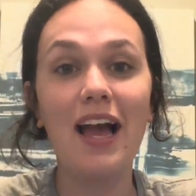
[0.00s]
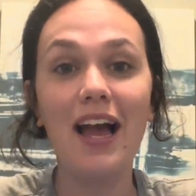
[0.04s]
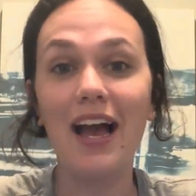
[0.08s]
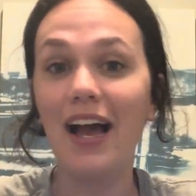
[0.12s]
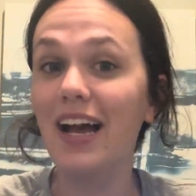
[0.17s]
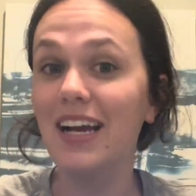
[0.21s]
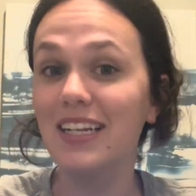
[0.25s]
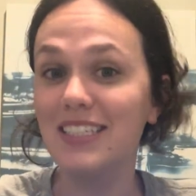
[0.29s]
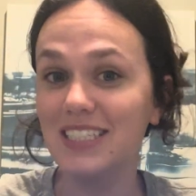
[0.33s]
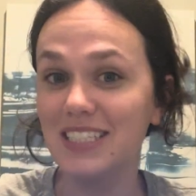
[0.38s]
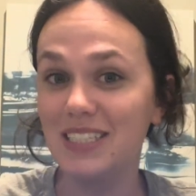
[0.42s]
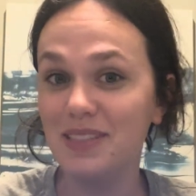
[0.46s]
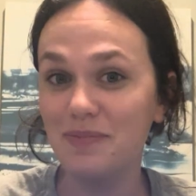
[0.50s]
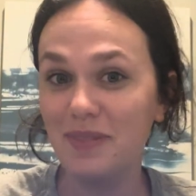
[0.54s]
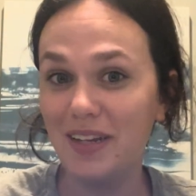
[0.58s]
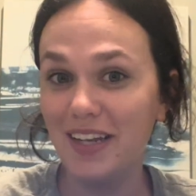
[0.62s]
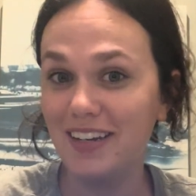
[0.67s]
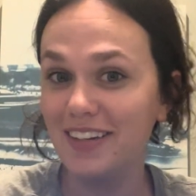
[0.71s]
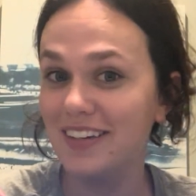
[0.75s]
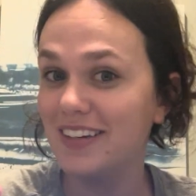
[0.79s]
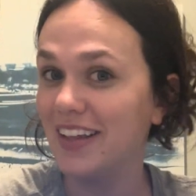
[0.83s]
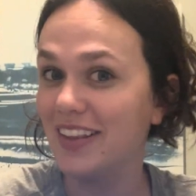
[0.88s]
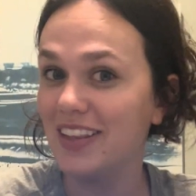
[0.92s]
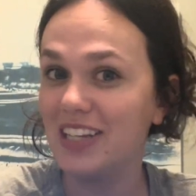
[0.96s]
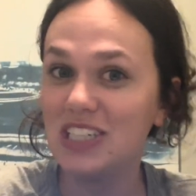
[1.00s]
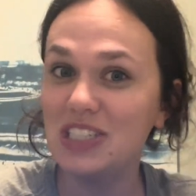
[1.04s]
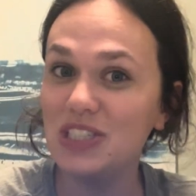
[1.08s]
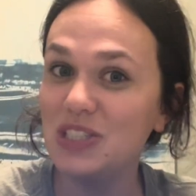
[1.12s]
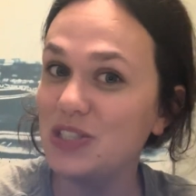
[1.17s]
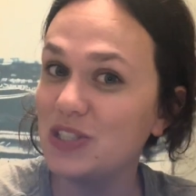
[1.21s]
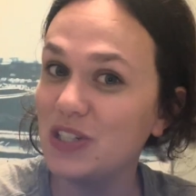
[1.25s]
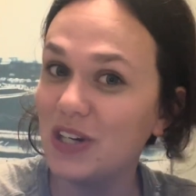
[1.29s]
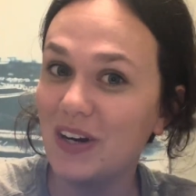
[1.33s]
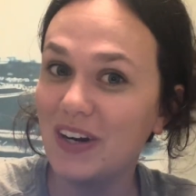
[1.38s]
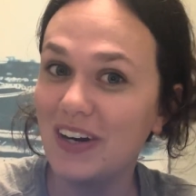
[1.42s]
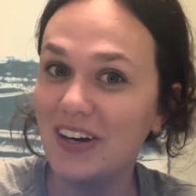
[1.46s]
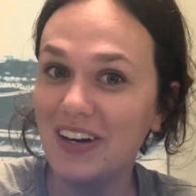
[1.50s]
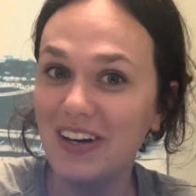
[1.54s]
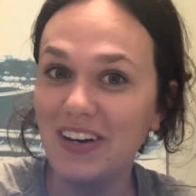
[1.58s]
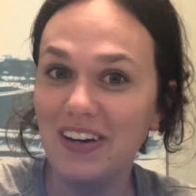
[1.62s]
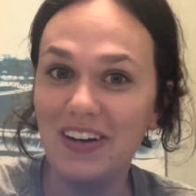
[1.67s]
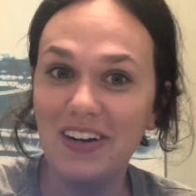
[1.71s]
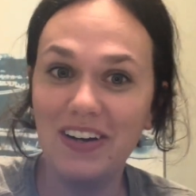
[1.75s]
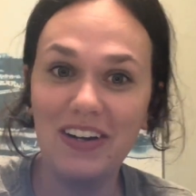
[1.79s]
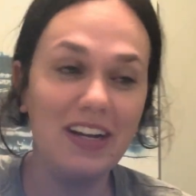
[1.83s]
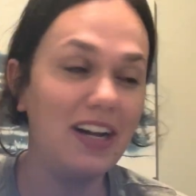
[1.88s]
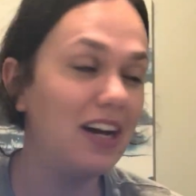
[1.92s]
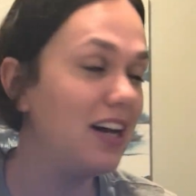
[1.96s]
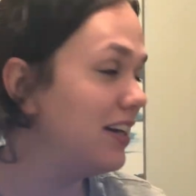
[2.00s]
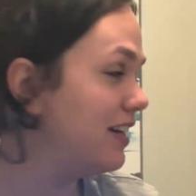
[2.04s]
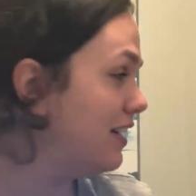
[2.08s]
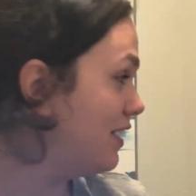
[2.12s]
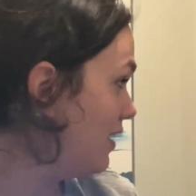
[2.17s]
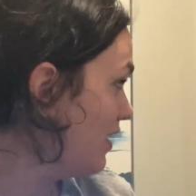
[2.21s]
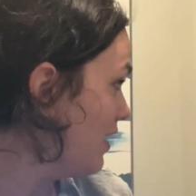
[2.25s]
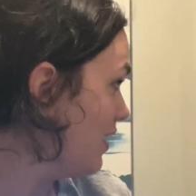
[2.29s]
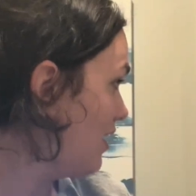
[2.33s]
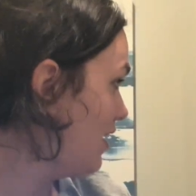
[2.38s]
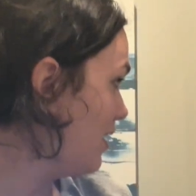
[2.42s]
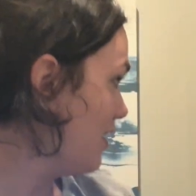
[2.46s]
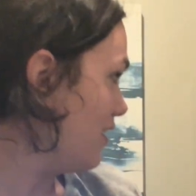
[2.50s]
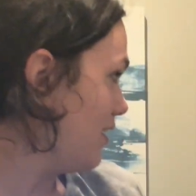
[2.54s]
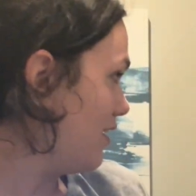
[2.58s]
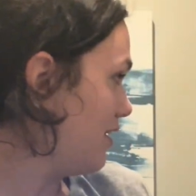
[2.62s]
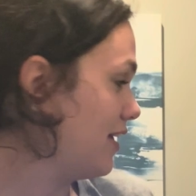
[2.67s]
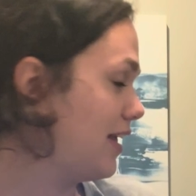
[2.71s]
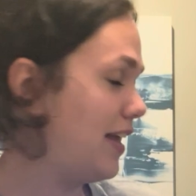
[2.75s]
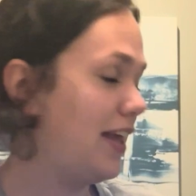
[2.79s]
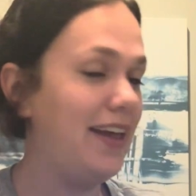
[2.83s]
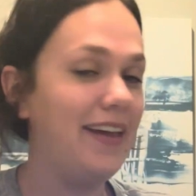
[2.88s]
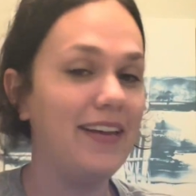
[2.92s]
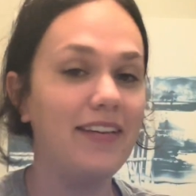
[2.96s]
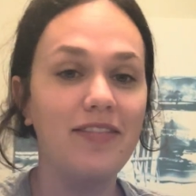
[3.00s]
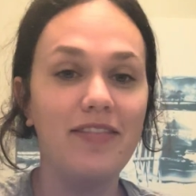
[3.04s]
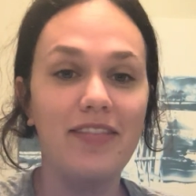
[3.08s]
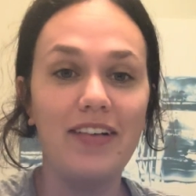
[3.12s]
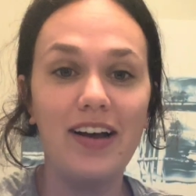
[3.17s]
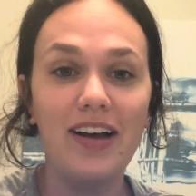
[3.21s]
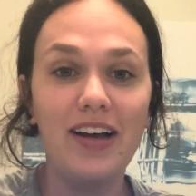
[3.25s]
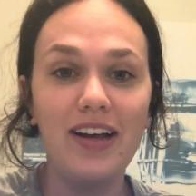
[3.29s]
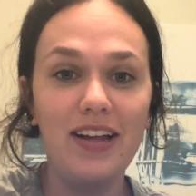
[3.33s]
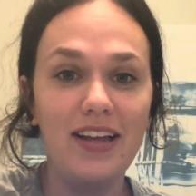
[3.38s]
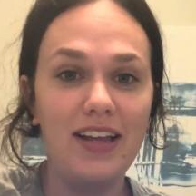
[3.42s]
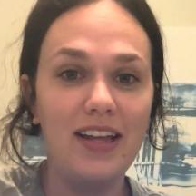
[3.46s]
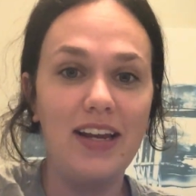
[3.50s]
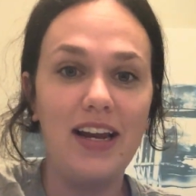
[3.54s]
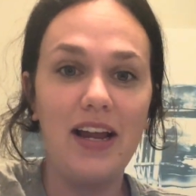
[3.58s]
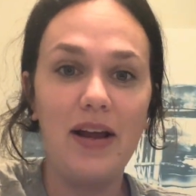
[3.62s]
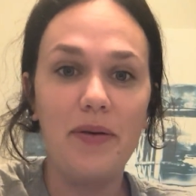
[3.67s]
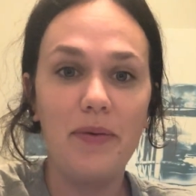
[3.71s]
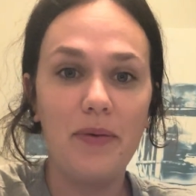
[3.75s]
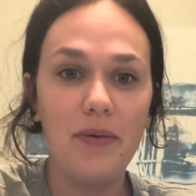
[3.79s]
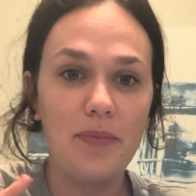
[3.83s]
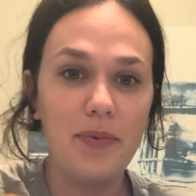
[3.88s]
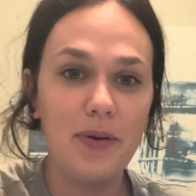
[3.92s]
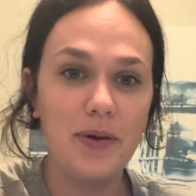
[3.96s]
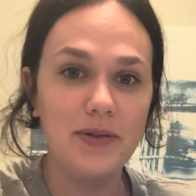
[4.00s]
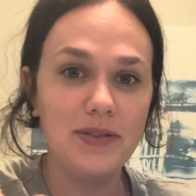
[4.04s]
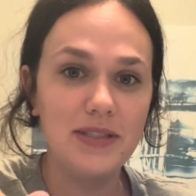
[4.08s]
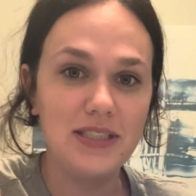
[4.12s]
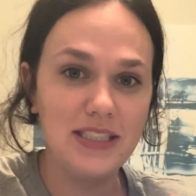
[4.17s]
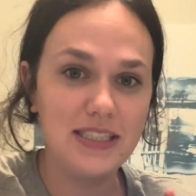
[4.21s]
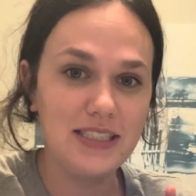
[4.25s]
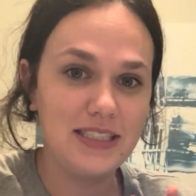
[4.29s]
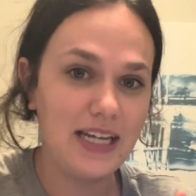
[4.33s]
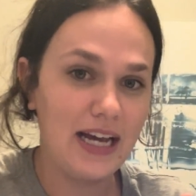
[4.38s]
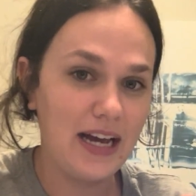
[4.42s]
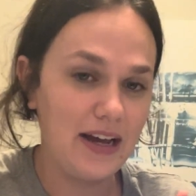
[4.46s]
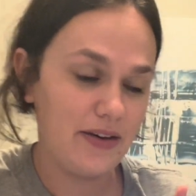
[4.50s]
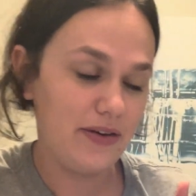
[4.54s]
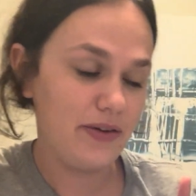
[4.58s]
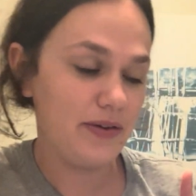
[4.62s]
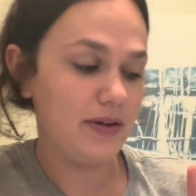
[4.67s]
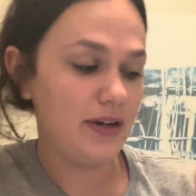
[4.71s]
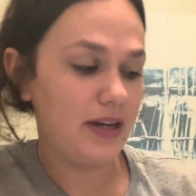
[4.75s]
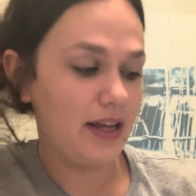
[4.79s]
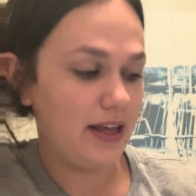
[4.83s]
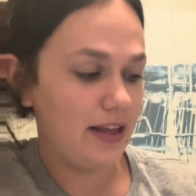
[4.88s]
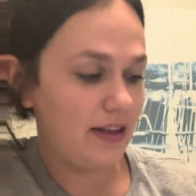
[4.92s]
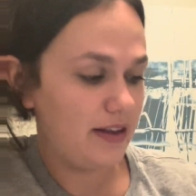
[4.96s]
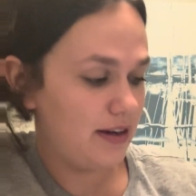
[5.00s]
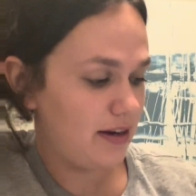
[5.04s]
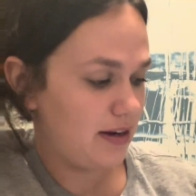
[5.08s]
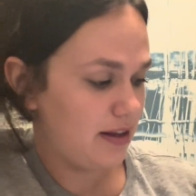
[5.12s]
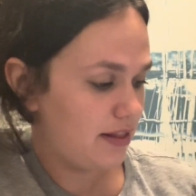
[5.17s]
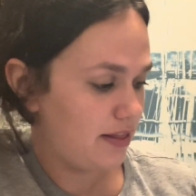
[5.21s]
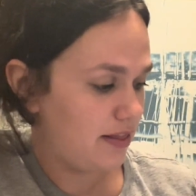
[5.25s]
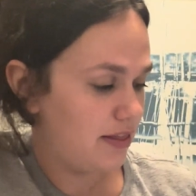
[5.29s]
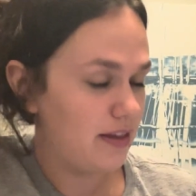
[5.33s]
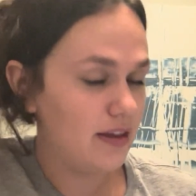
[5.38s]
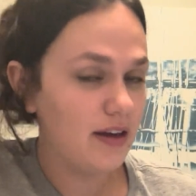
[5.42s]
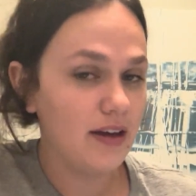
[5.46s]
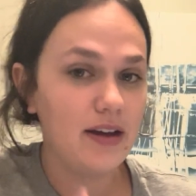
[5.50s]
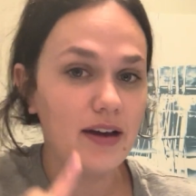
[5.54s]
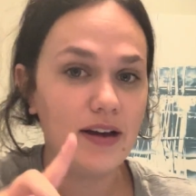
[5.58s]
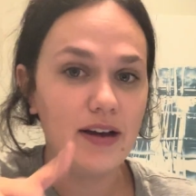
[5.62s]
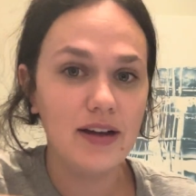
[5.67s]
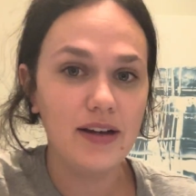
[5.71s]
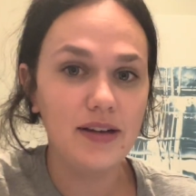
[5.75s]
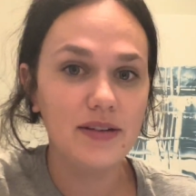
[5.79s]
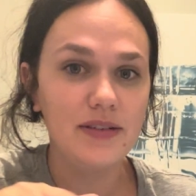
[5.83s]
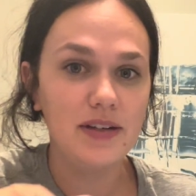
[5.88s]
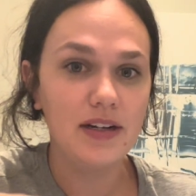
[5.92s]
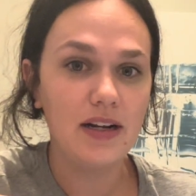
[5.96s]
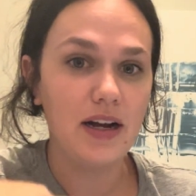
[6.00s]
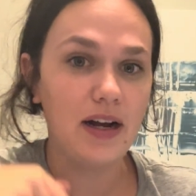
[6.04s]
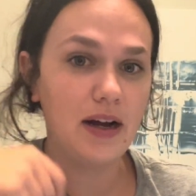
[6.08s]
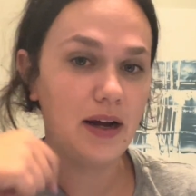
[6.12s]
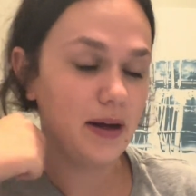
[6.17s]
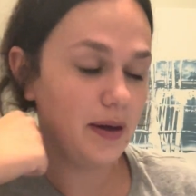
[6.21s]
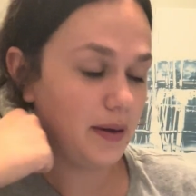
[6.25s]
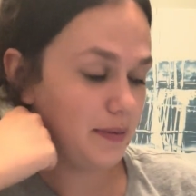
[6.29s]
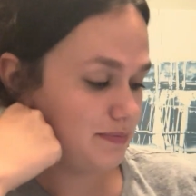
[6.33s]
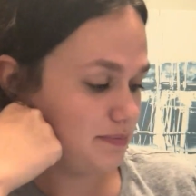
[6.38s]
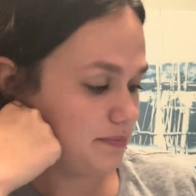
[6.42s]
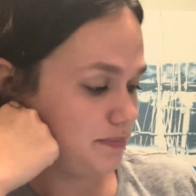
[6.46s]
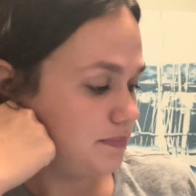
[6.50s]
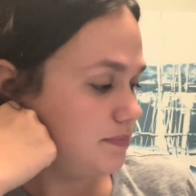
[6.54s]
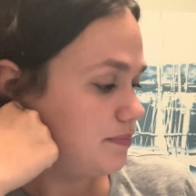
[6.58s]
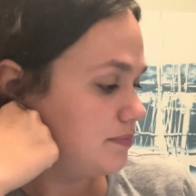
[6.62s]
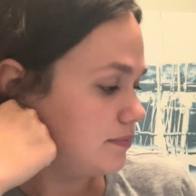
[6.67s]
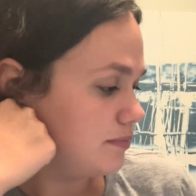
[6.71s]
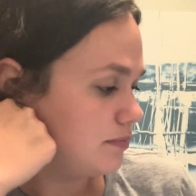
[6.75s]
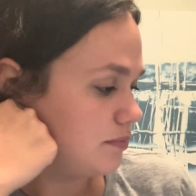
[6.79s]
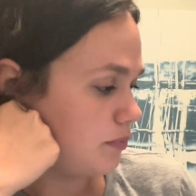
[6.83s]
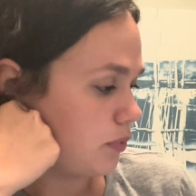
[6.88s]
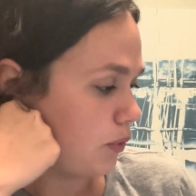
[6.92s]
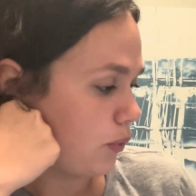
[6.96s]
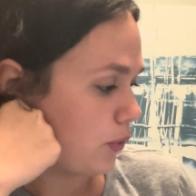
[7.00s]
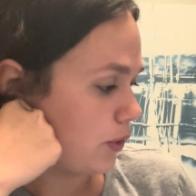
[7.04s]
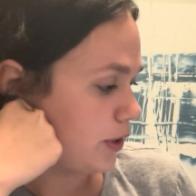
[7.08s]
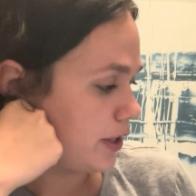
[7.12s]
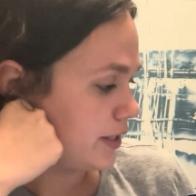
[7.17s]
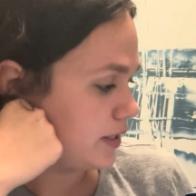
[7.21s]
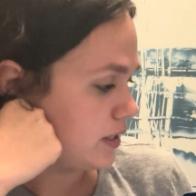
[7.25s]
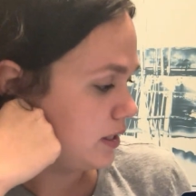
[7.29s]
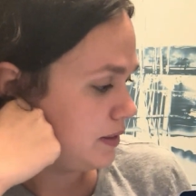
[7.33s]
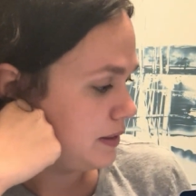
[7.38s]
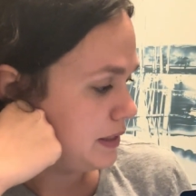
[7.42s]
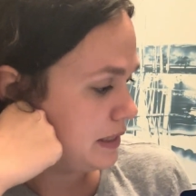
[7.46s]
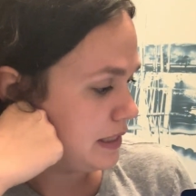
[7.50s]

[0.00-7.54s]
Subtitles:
I just made another chart on Canva and I will post it down in the board.